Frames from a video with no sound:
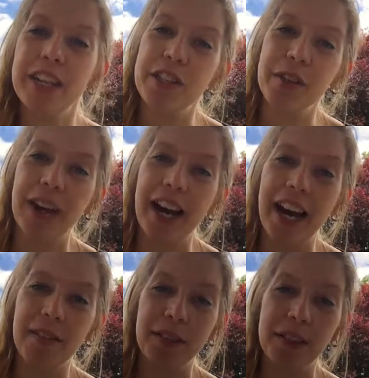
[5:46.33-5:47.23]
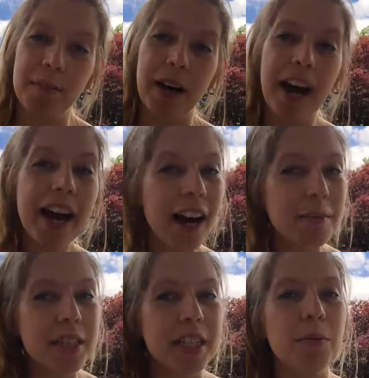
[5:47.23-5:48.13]
issue I had with the
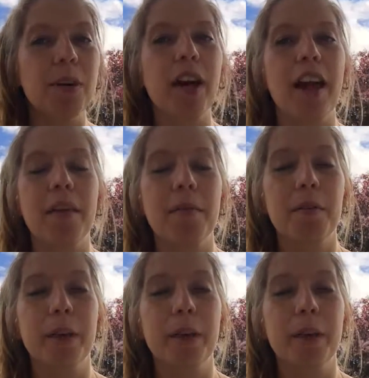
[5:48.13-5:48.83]
biopsy where I